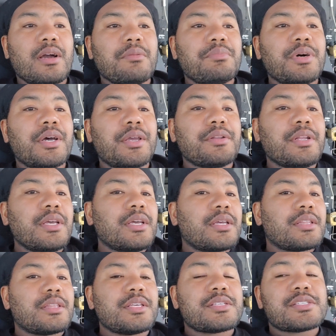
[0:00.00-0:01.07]
But
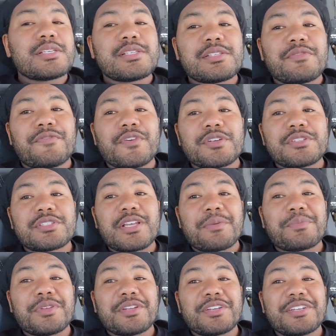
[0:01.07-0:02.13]
this is the first step
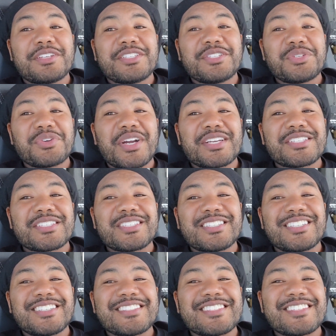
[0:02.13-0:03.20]
in a good direction.
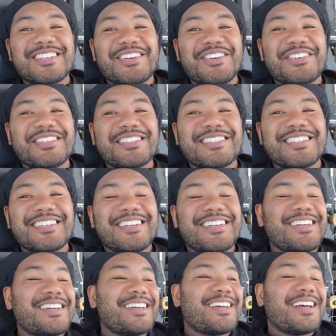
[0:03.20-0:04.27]
So
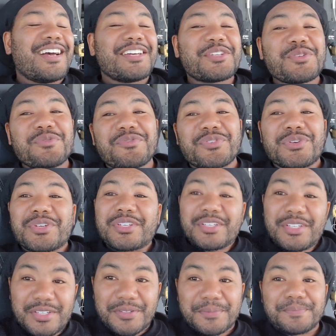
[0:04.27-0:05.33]
I do feel
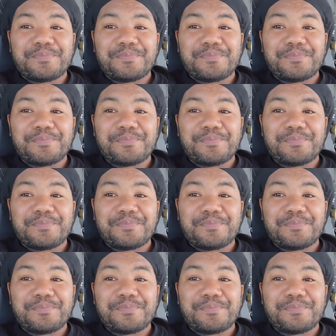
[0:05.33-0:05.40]
good.